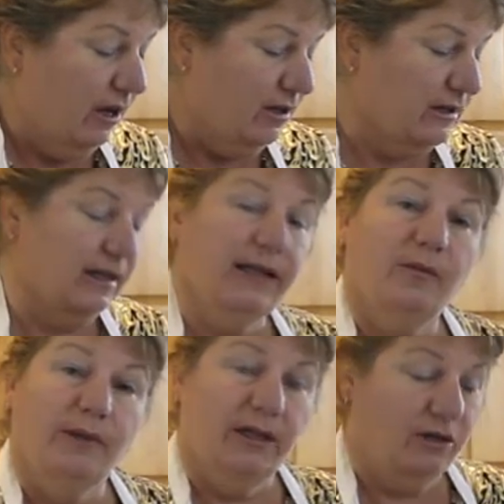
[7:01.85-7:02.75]
lost a
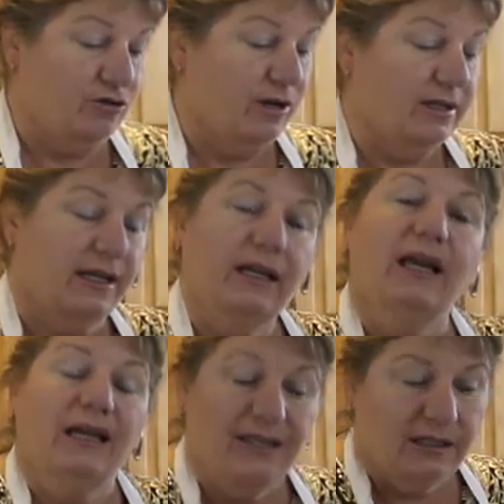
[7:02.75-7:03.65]
little bit of your dressing,
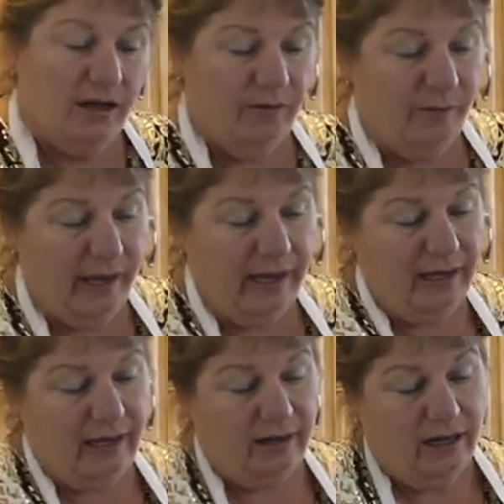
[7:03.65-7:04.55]
stuff it
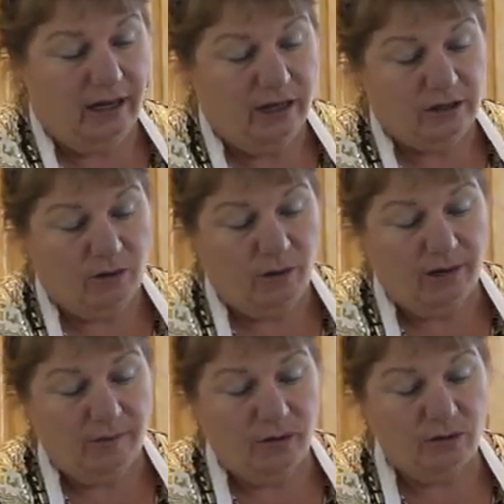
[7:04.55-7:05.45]
back in. So
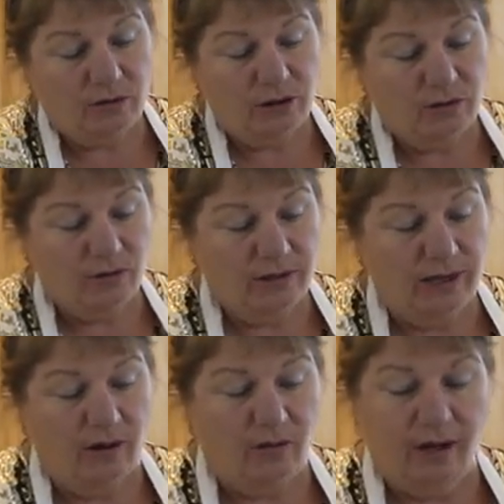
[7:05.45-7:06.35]
what I'm going to do
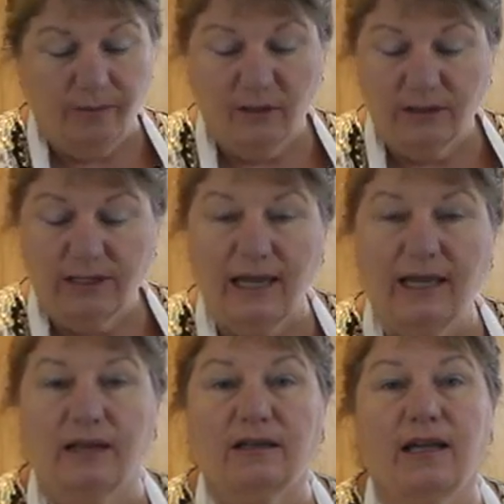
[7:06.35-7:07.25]
now, I'm going to
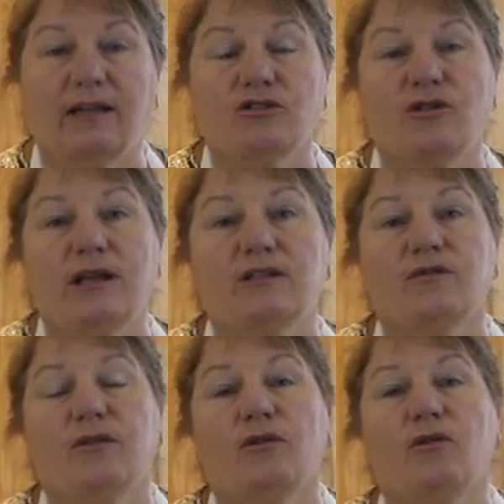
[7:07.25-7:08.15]
take it and
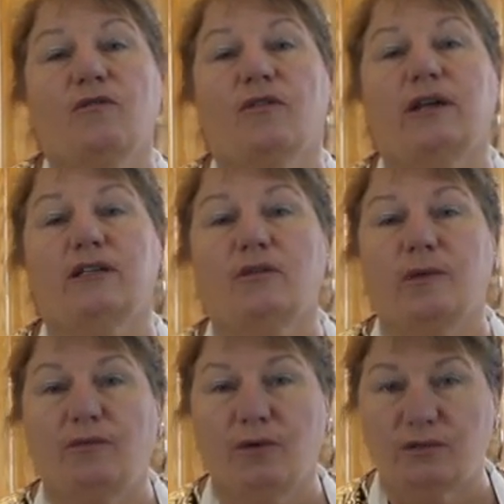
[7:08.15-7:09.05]
transfer it over into
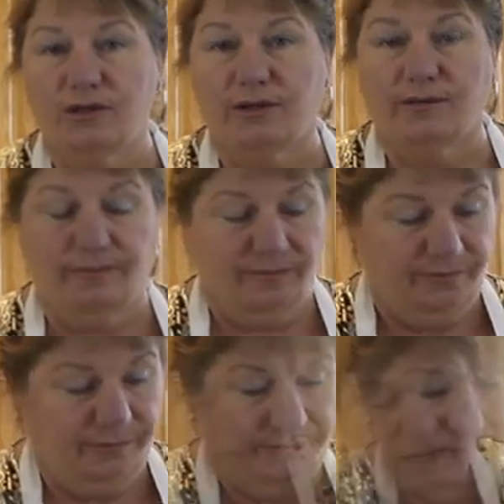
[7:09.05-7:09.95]
my roaster.
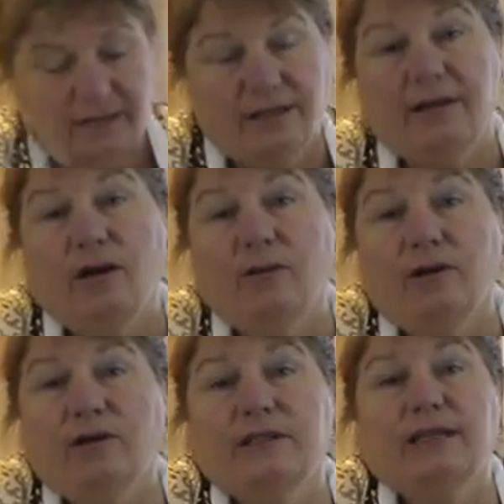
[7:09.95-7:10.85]
Okay, so now
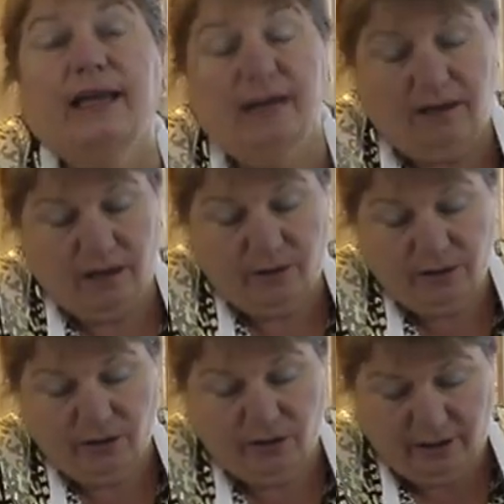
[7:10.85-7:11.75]
we're going to take
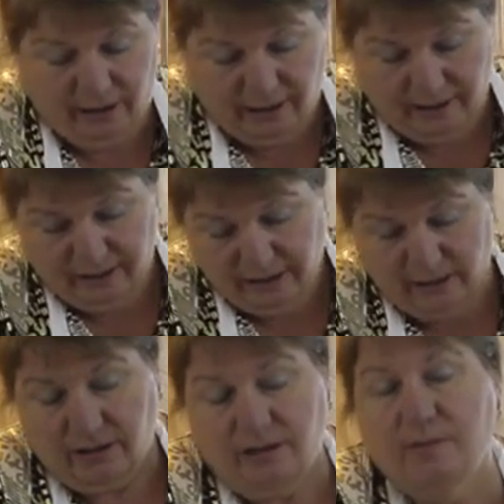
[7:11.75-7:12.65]
our turkey, and
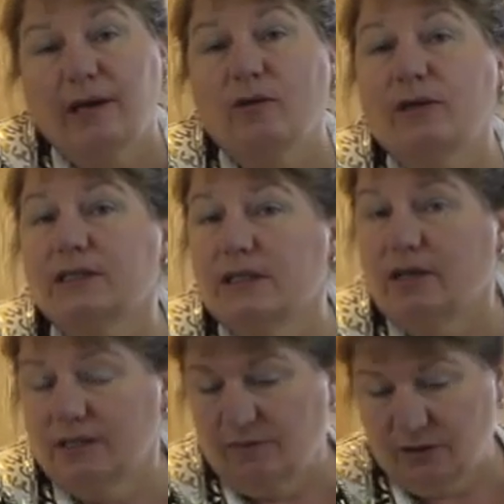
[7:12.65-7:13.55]
again, it doesn't matter what
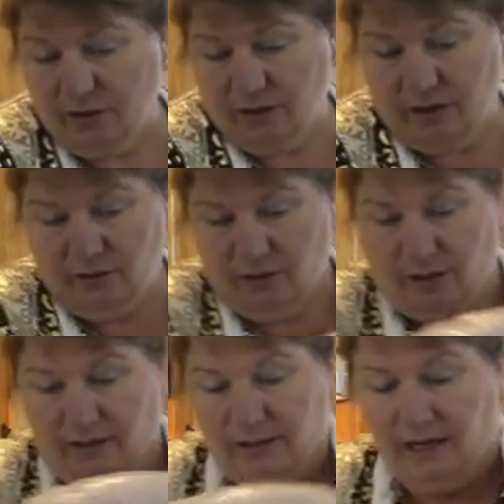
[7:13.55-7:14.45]
size of a turkey you
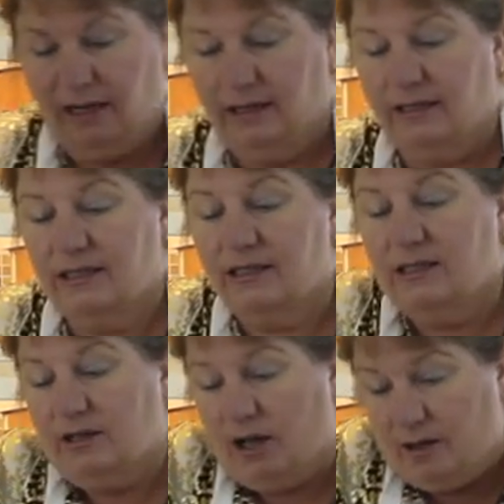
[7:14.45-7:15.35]
got. This
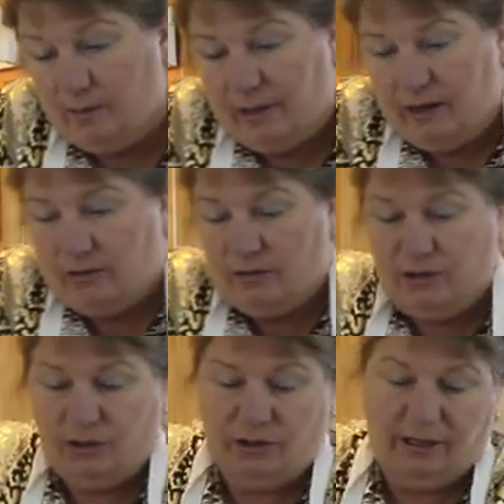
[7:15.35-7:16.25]
is a nine pound
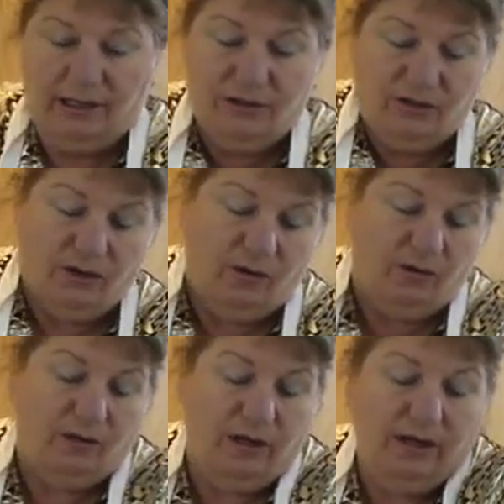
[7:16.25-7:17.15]
turkey,
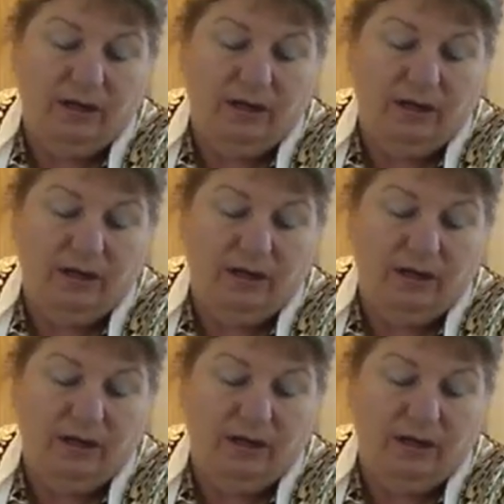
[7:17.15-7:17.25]
so